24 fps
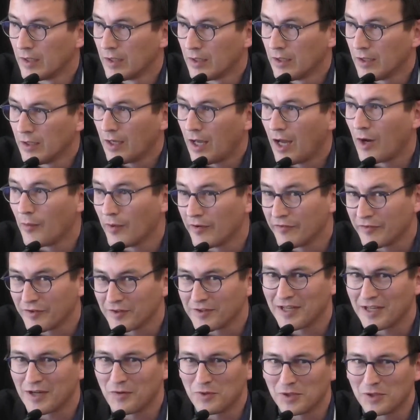However,
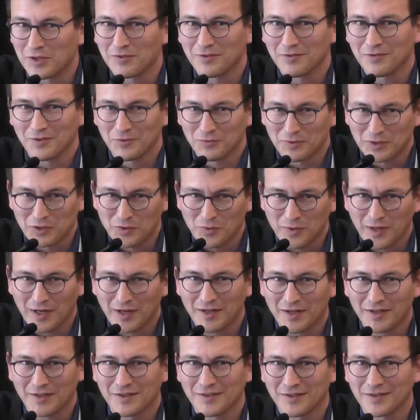that will
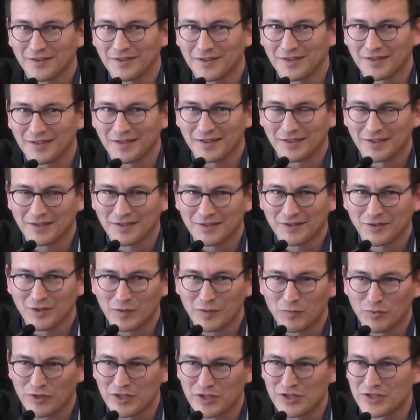require a
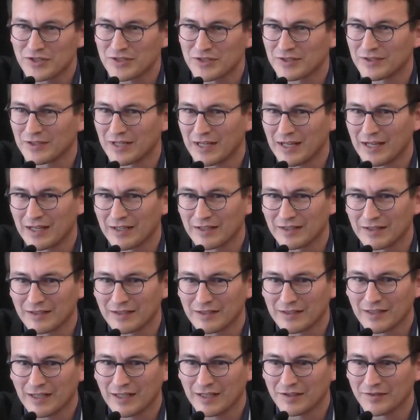collaboration and
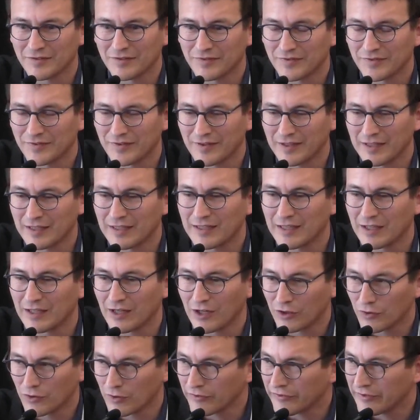kind of thinking
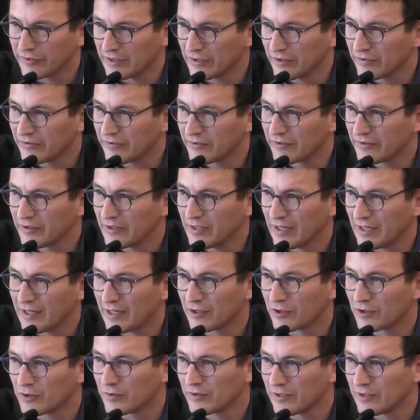across the industry, and I
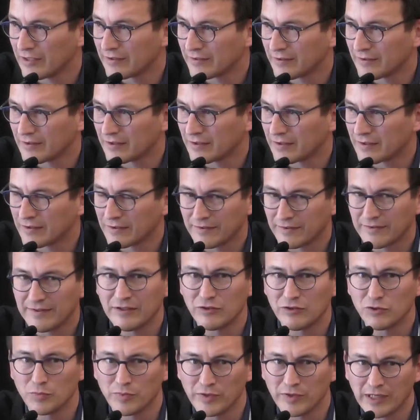know that the
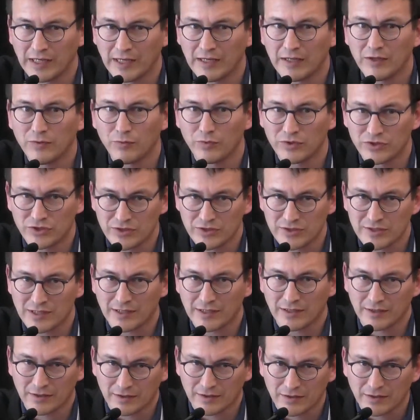C2PA, which is
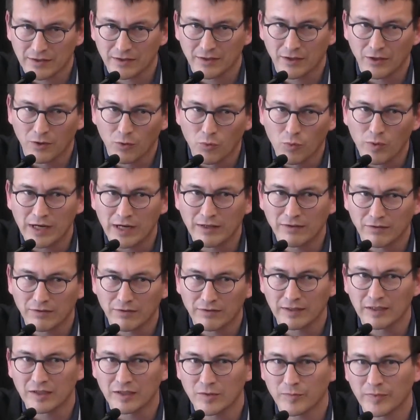like a way to
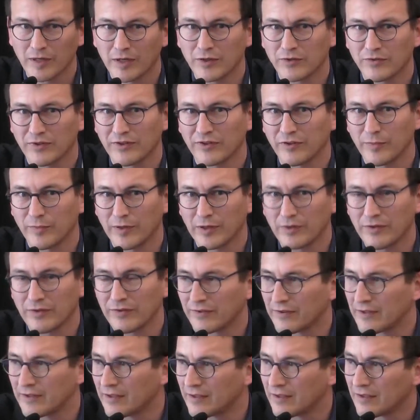think about
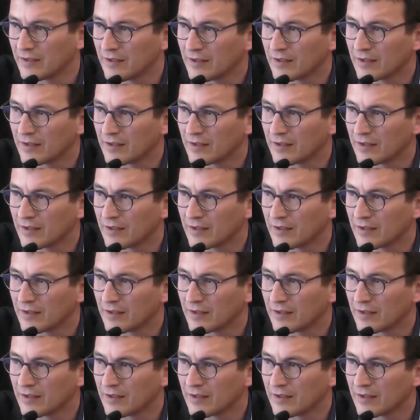transparency